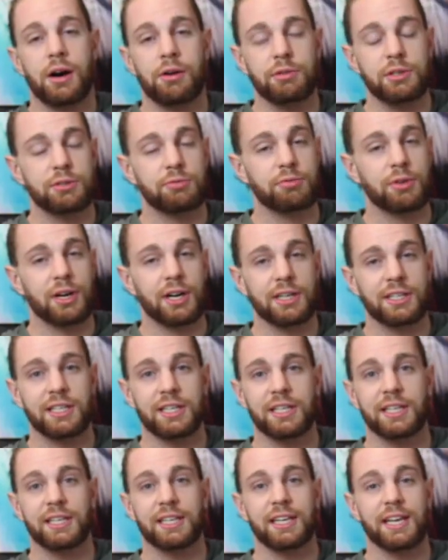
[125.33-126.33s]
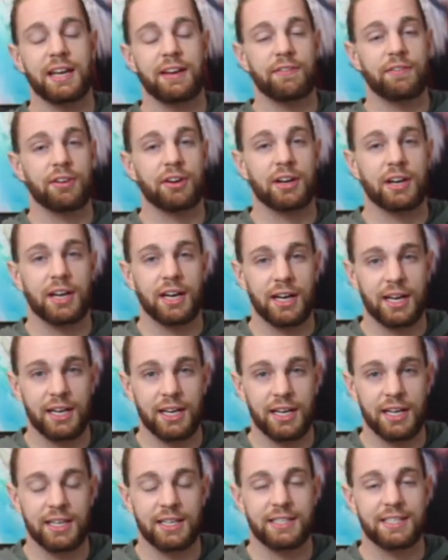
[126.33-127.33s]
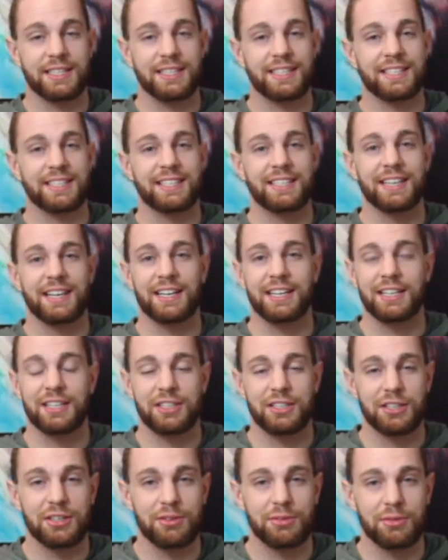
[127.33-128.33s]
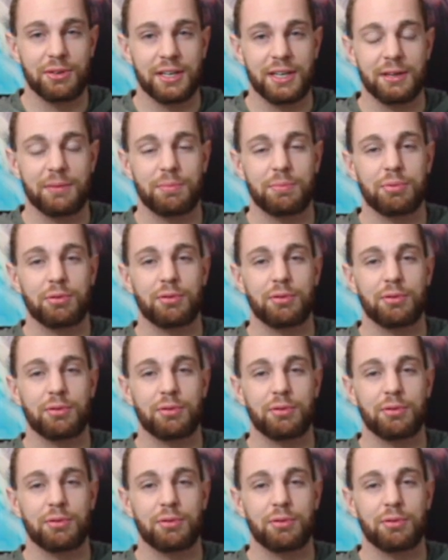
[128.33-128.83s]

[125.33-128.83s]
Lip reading: Always rocked it, never cut it, stuck to it.